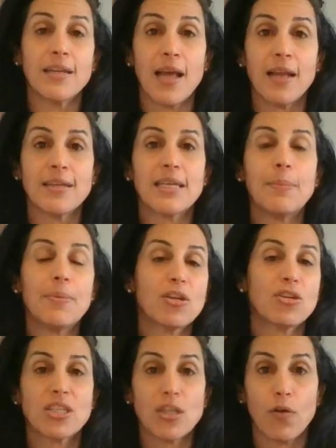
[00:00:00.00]
and keeping
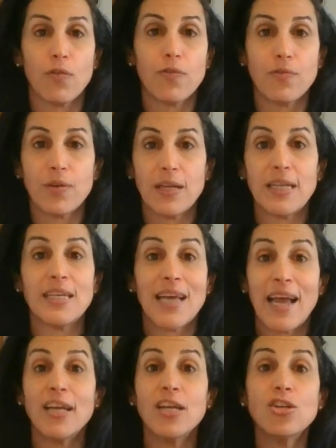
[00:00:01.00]
yourself
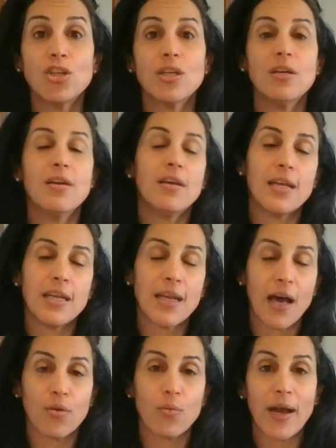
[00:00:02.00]
engaged in
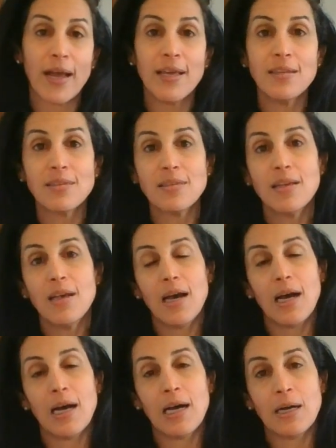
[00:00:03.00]
other ways.
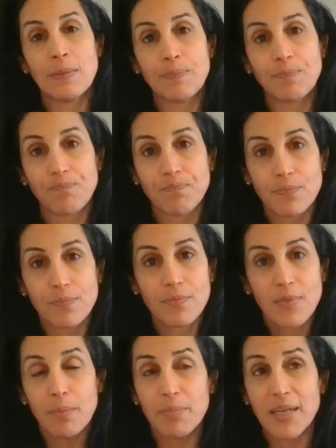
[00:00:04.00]
Um,
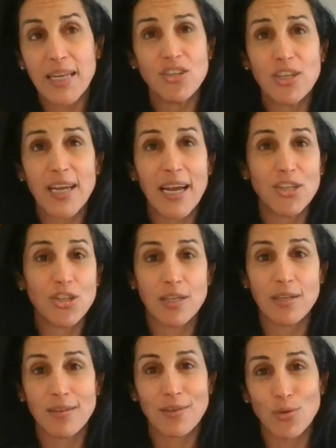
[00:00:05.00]
but
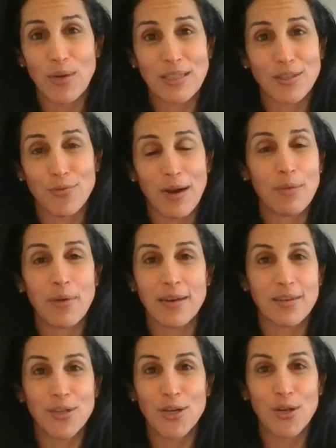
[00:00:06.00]
education is always a great one.
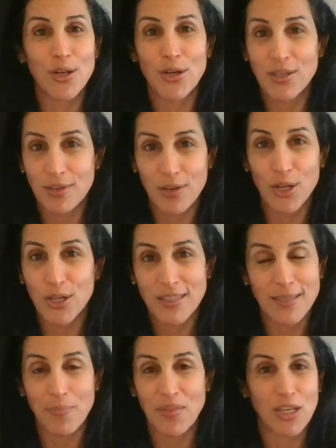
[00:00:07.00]
Learn
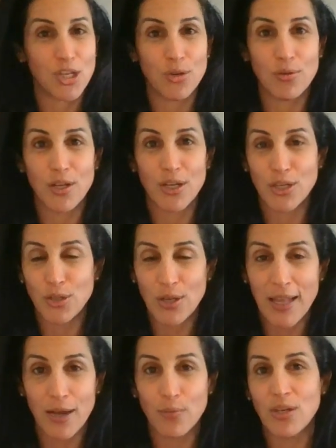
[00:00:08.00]
something new, learn a new
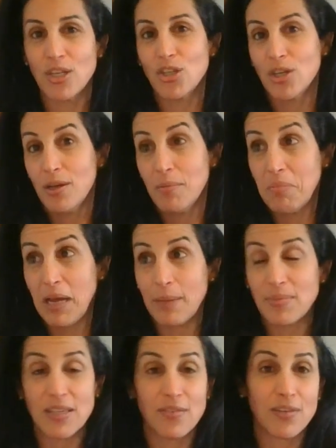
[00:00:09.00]
language,
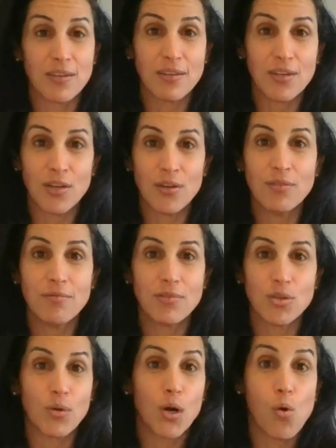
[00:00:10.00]
perhaps even do
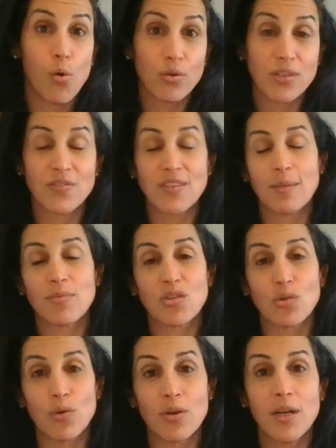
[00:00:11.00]
a course of some
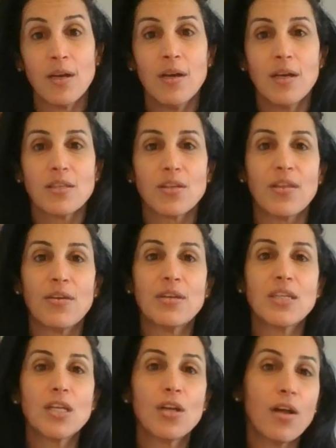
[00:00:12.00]
sort. So there are
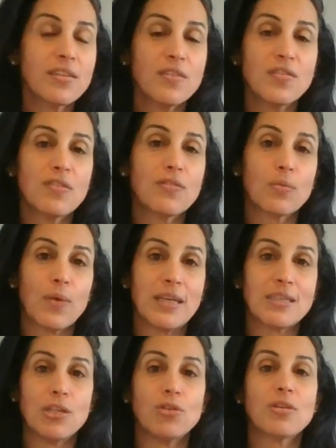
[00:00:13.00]
lots of different ways
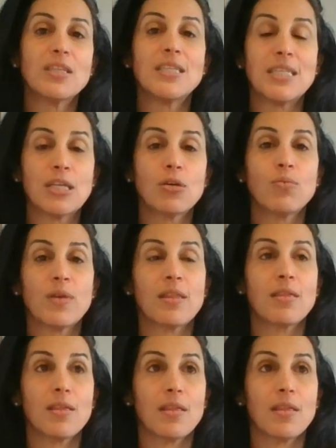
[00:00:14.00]
that you can deal with